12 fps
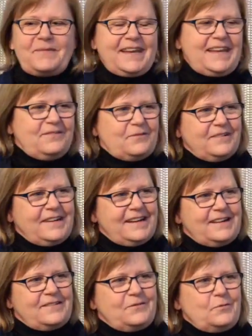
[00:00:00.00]
many
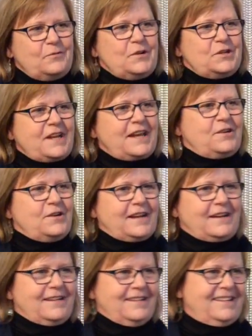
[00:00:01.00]
wish I could
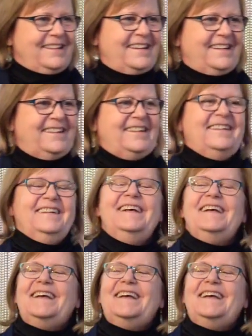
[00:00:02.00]
have.